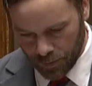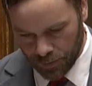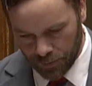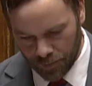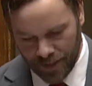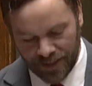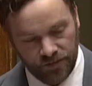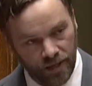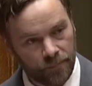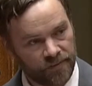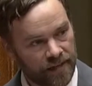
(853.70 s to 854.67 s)
many
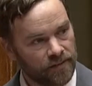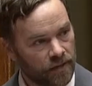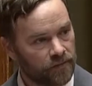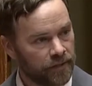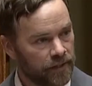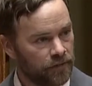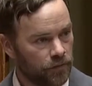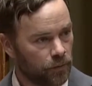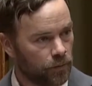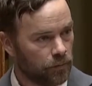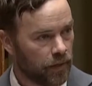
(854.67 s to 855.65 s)
times that does lead
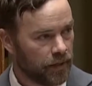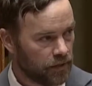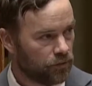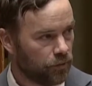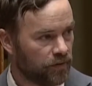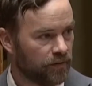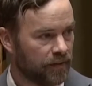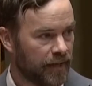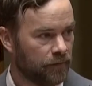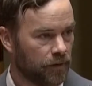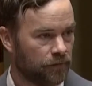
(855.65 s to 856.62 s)
to an increased
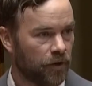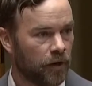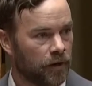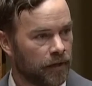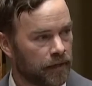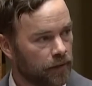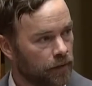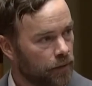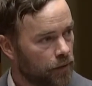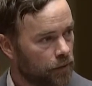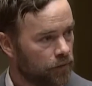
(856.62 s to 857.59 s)
level of targeting.
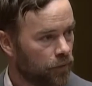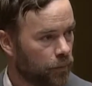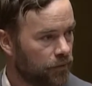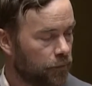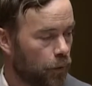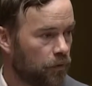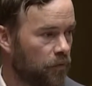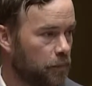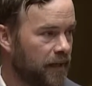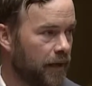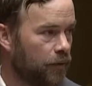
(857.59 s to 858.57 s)
So when folks
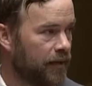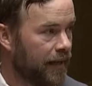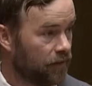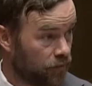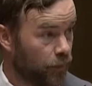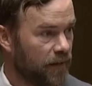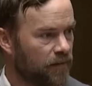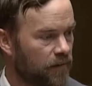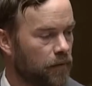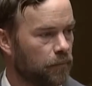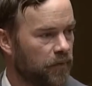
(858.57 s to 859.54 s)
speak out against
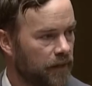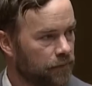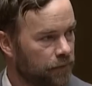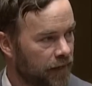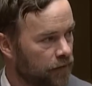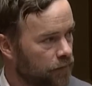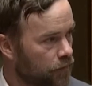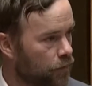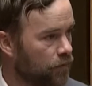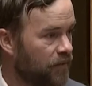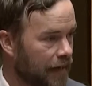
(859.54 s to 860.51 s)
racism they've faced,
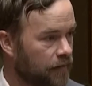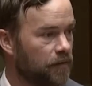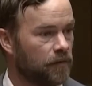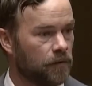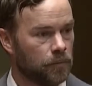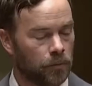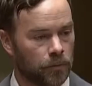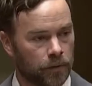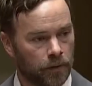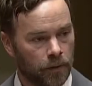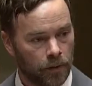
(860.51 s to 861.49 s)
or sexism,
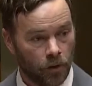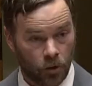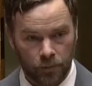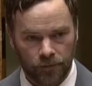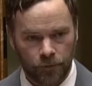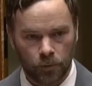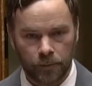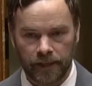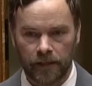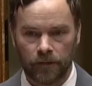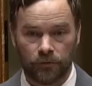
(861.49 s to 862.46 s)
or
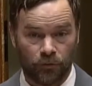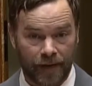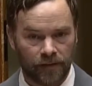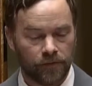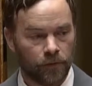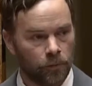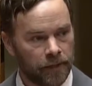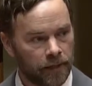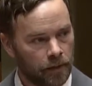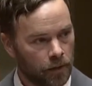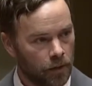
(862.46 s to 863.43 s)
homophobia, or
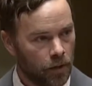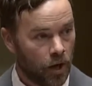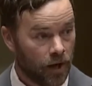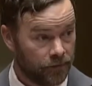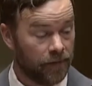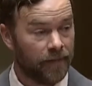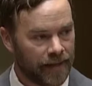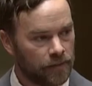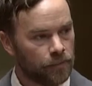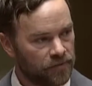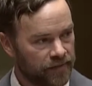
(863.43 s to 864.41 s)
transphobia, often
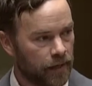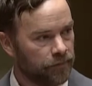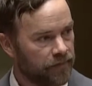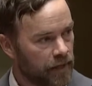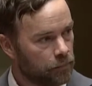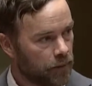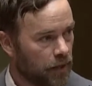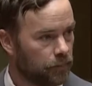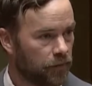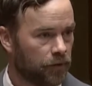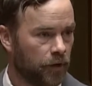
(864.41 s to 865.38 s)
they themselves then
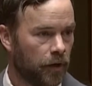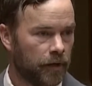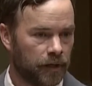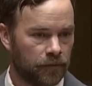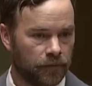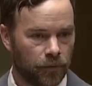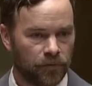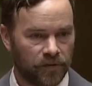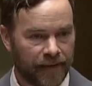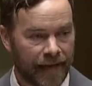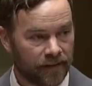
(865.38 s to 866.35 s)
become the target of those
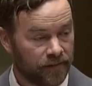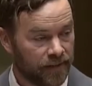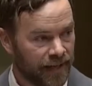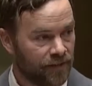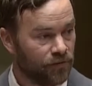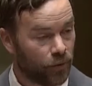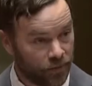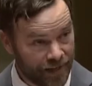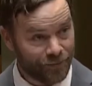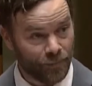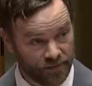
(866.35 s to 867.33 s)
attacks again. So I
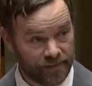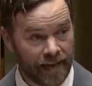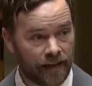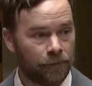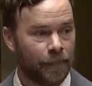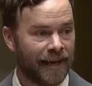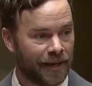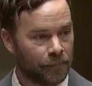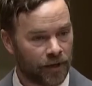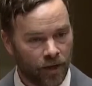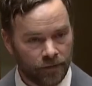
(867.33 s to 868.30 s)
thank my staff back at
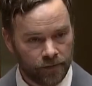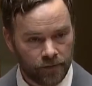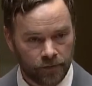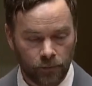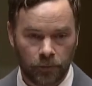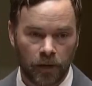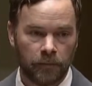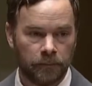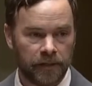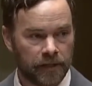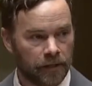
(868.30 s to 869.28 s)
my office. You'll probably
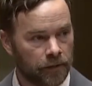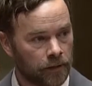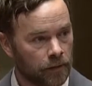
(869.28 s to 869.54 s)
be hearing